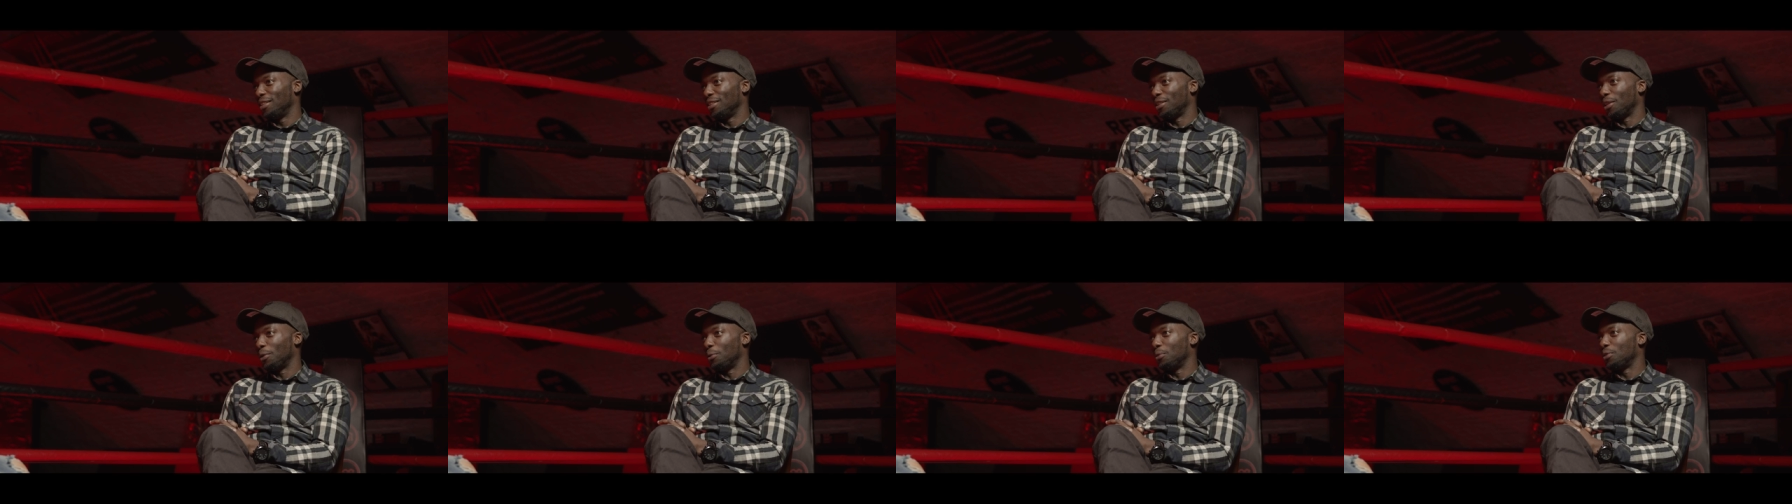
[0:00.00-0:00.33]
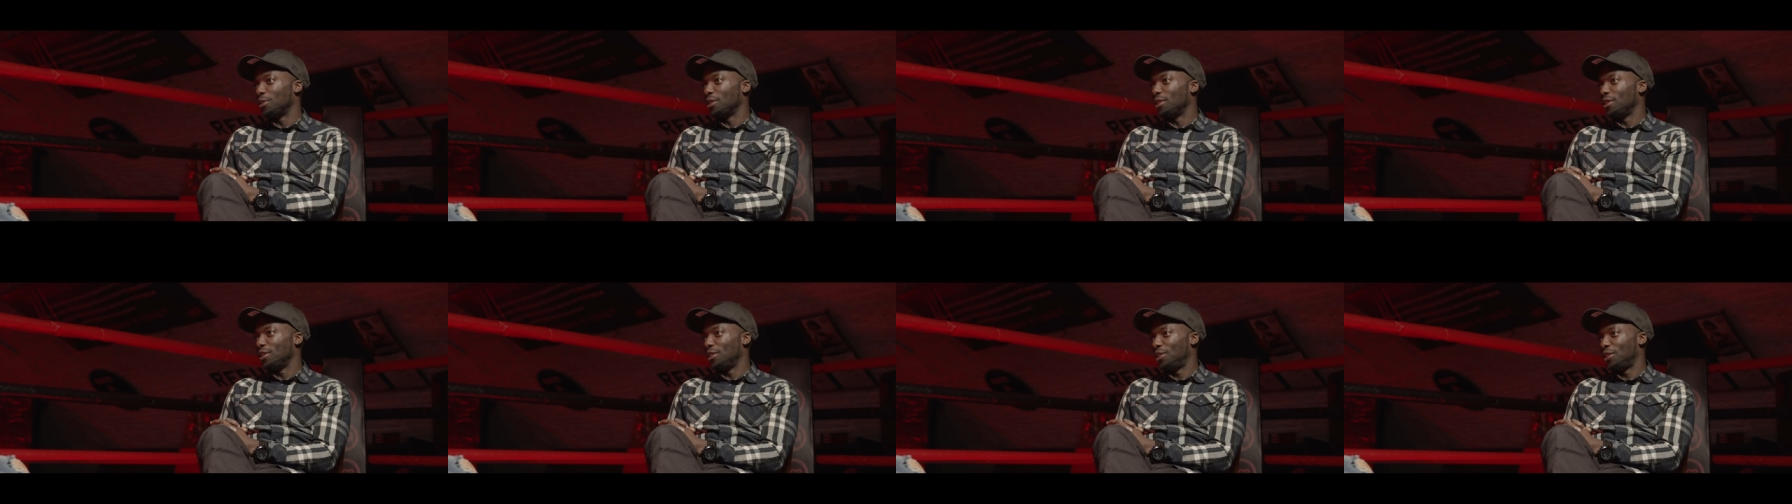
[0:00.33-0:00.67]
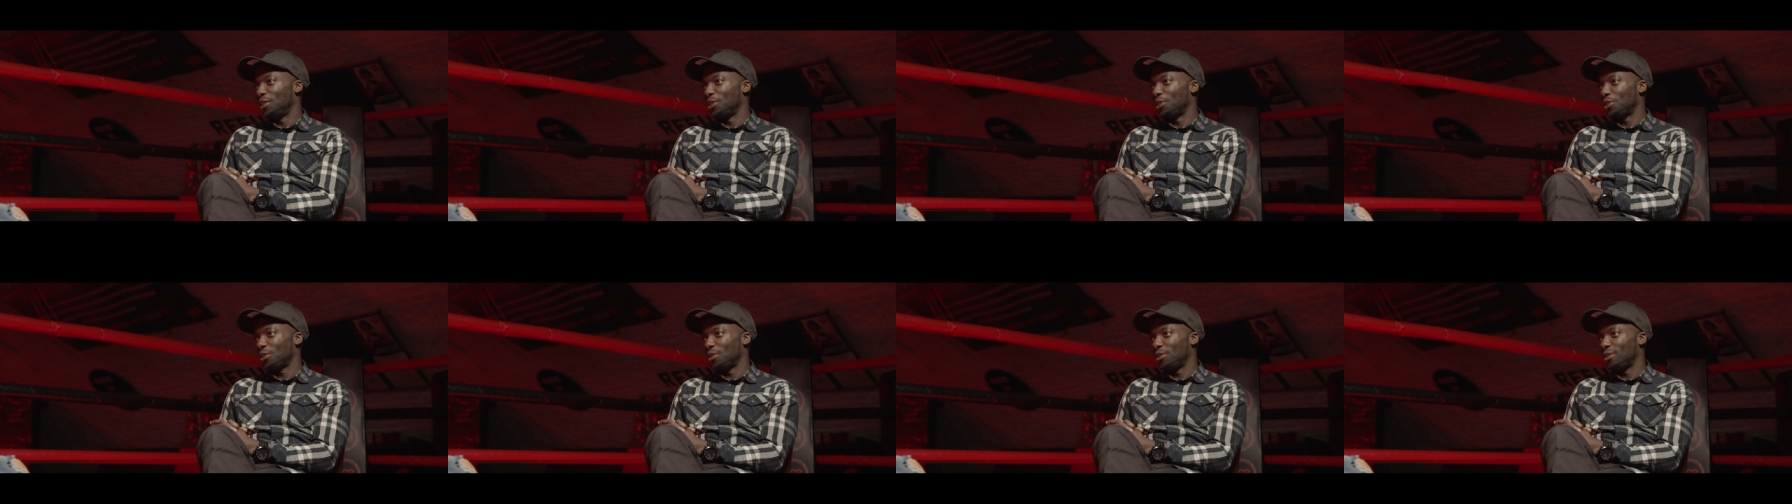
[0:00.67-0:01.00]
there was a
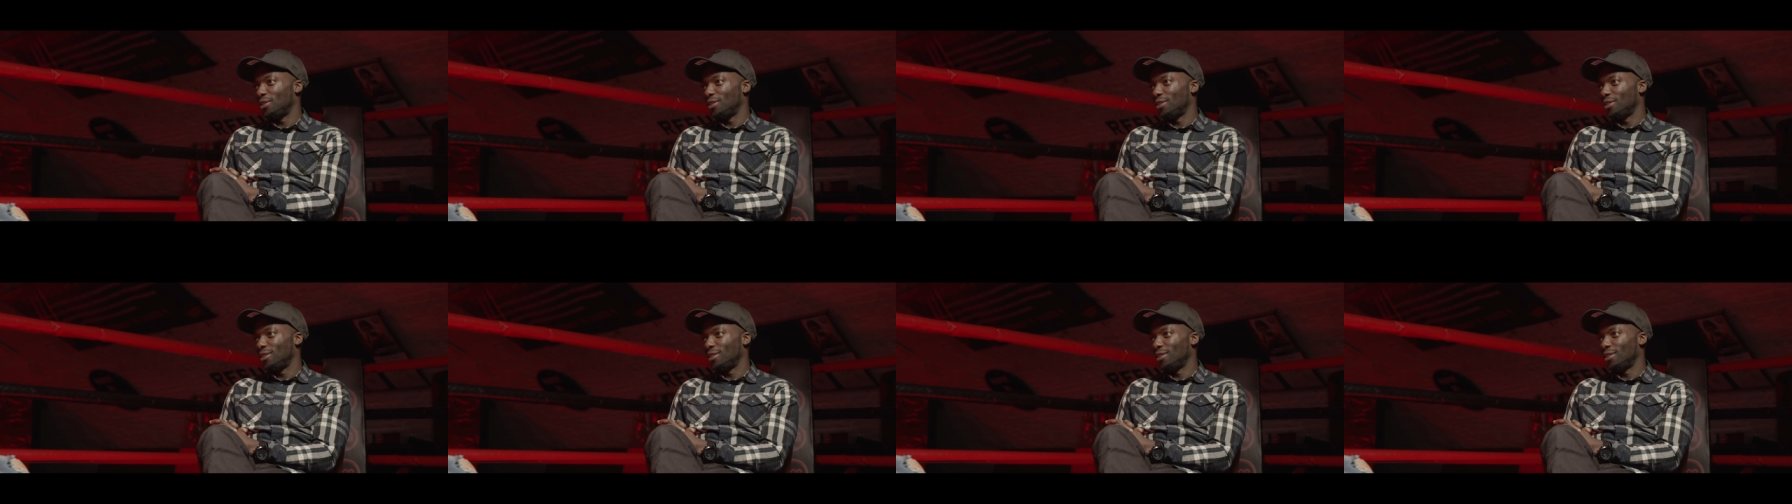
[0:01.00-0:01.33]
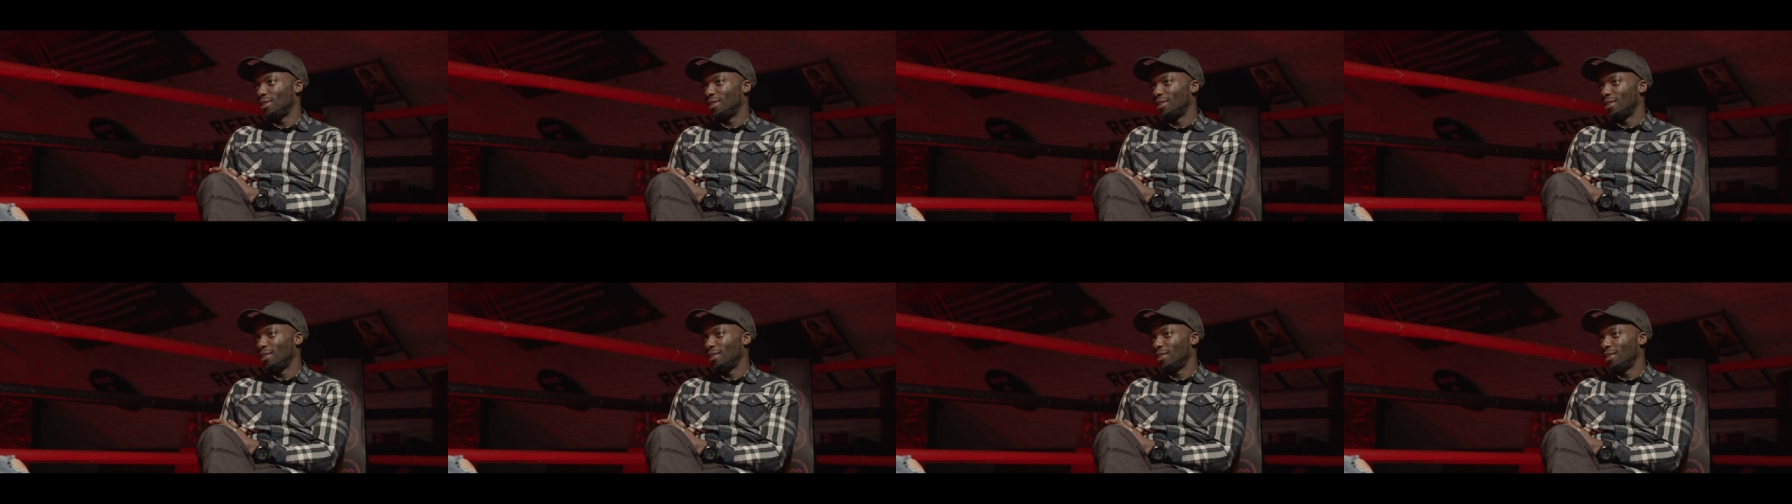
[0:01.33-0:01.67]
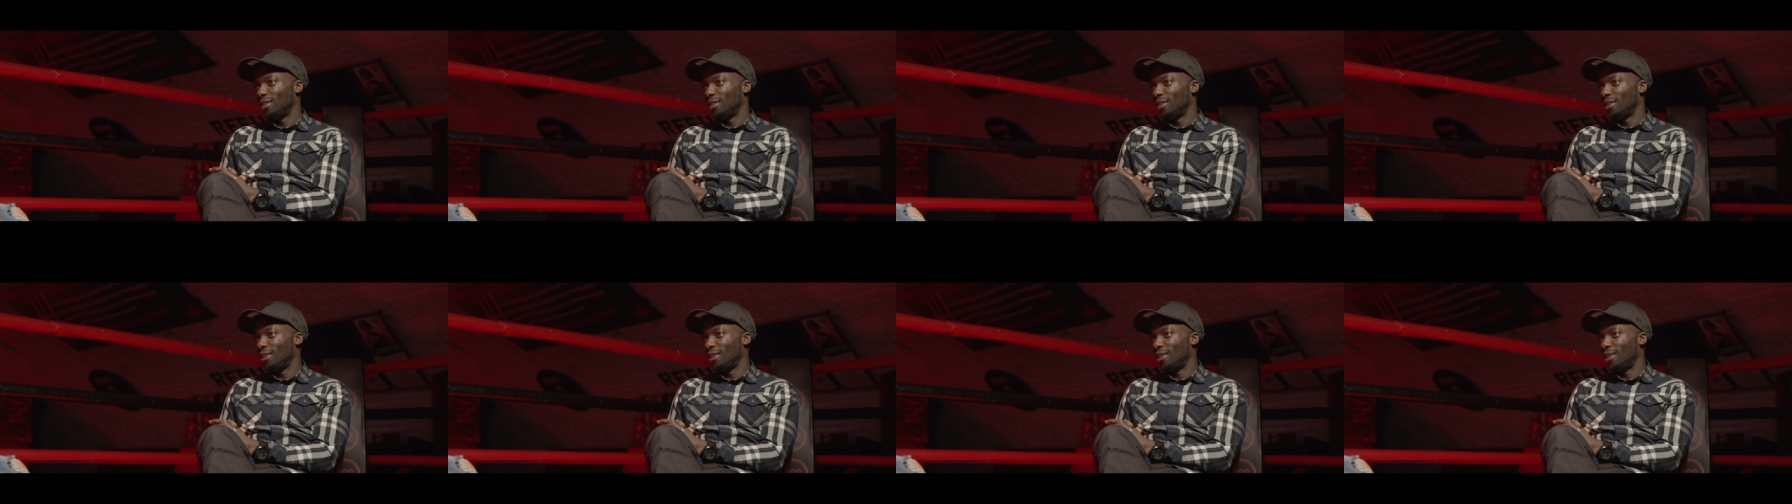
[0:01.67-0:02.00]
decision
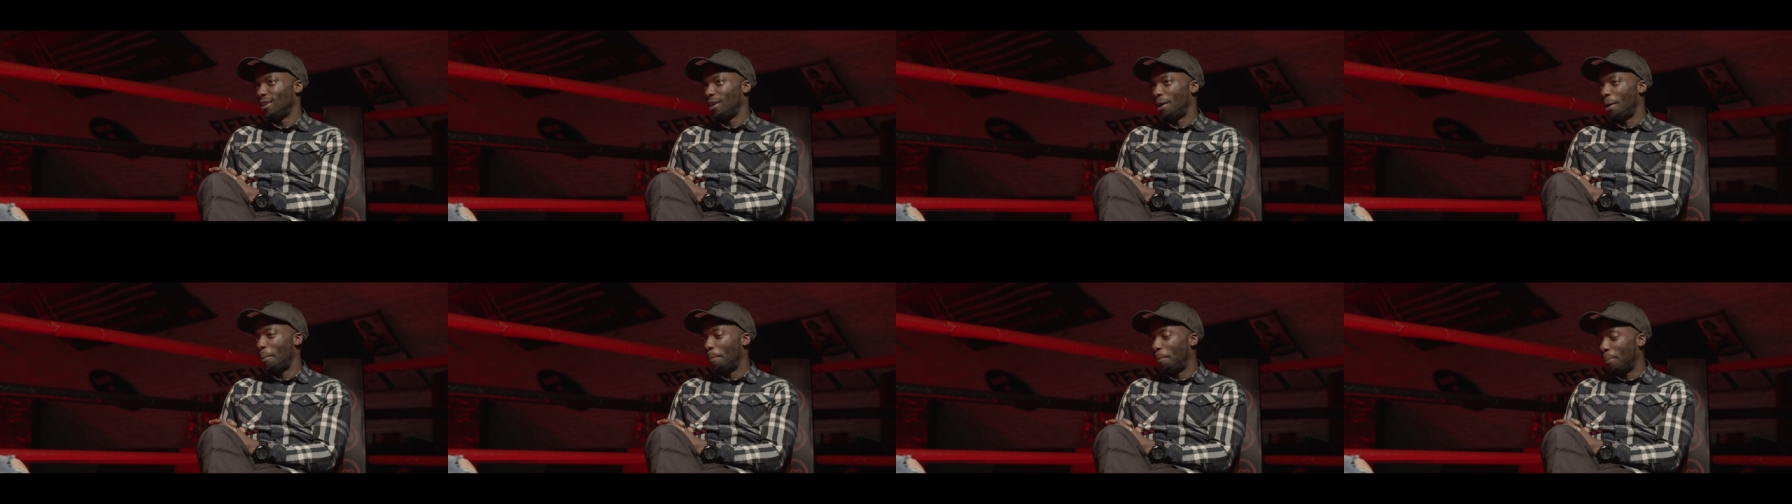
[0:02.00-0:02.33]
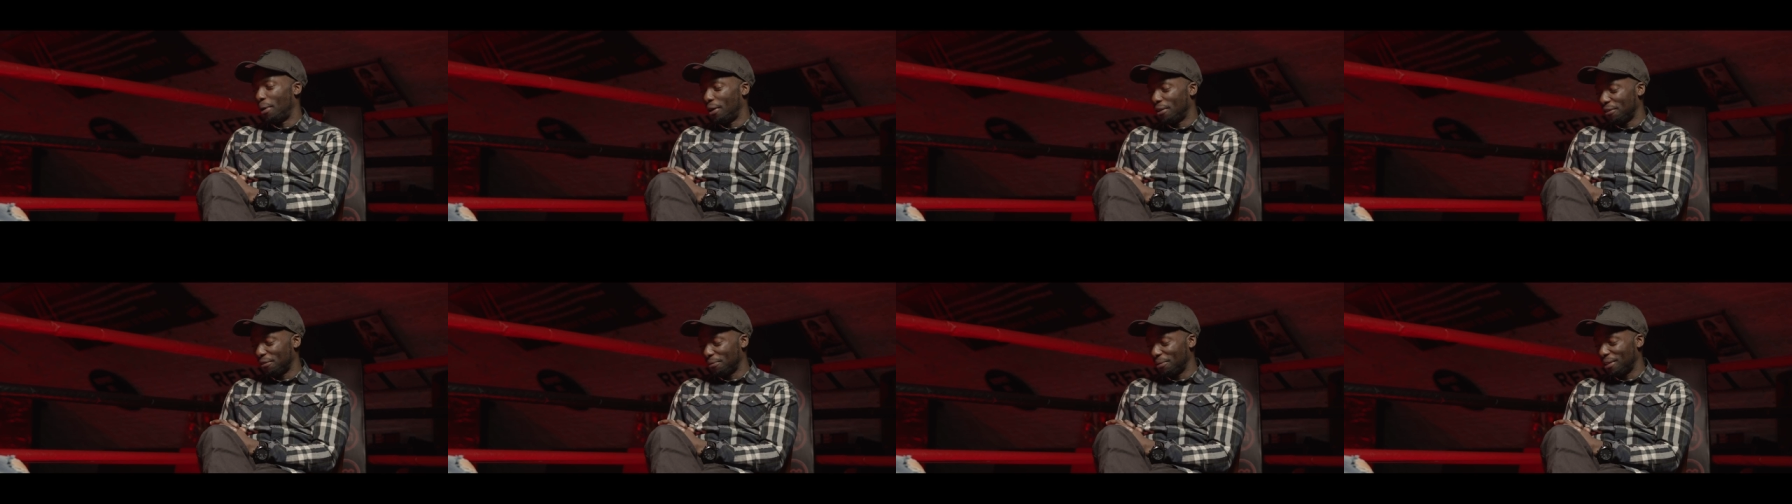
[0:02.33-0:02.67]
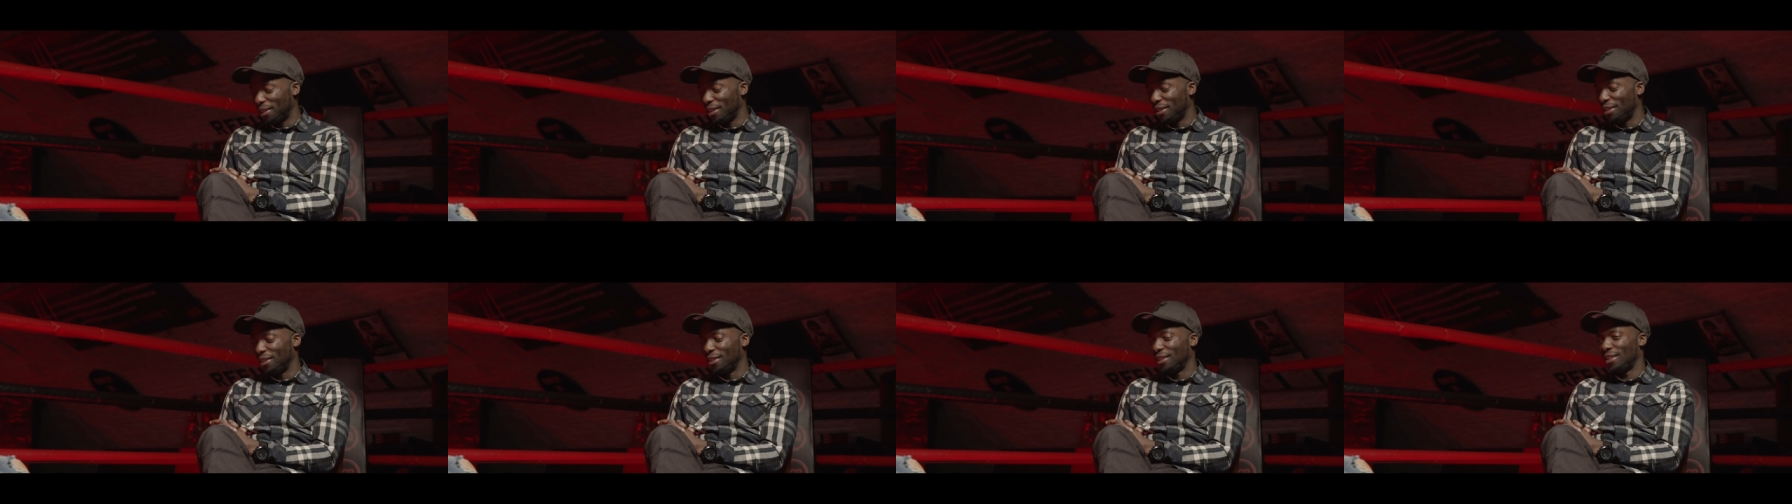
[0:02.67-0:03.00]
above
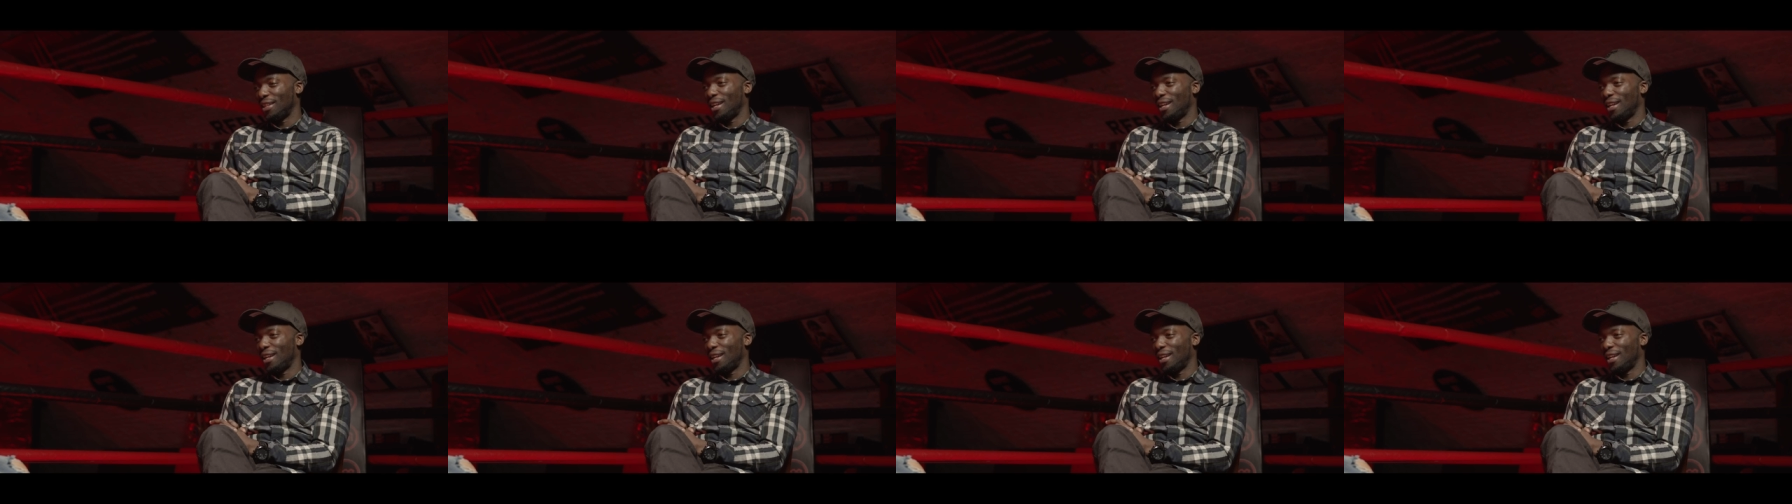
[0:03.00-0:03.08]
me